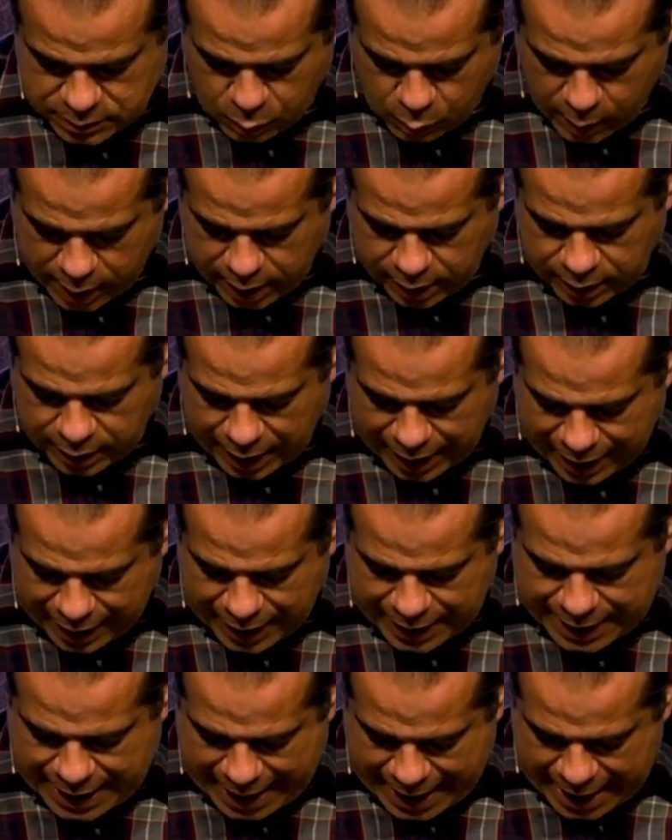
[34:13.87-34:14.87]
Where
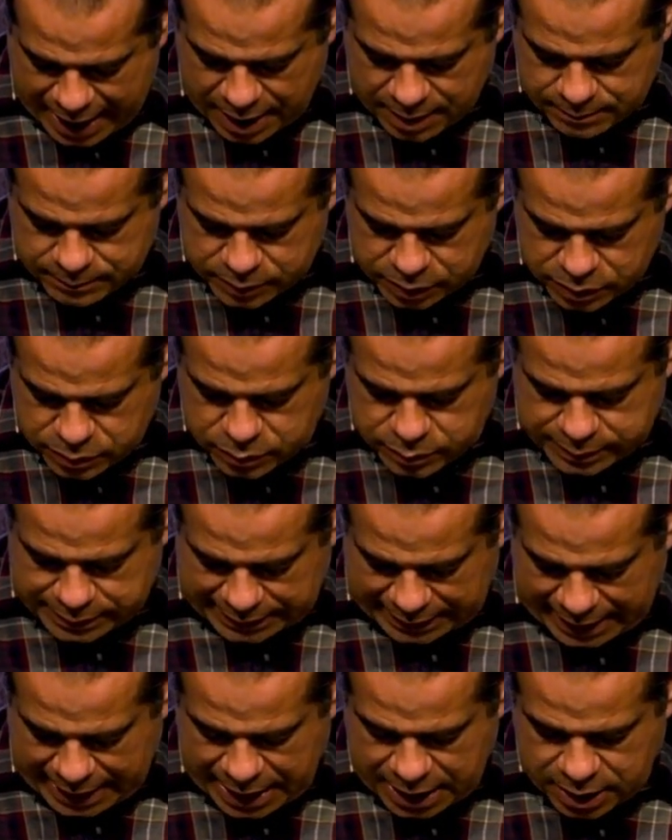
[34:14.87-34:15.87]
I am, you
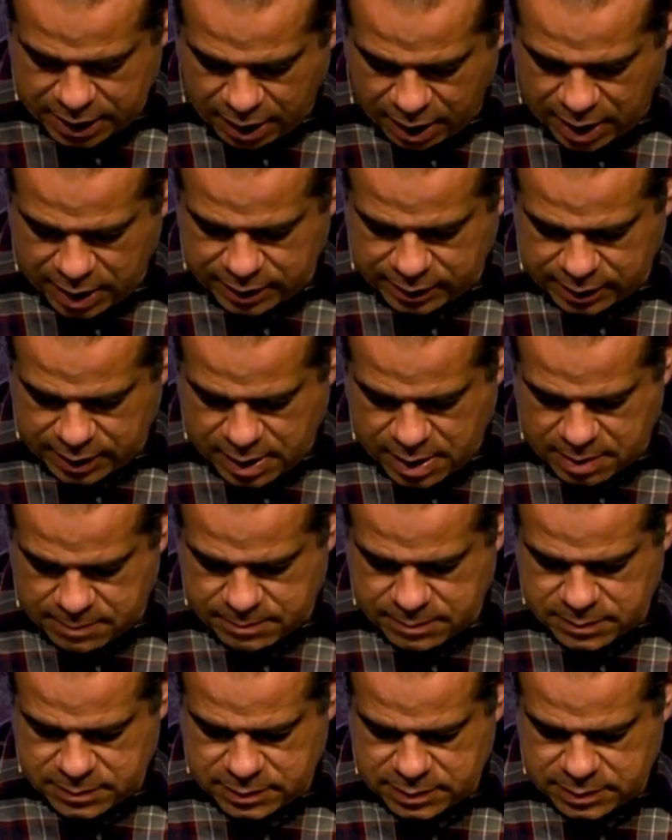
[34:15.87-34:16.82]
cannot come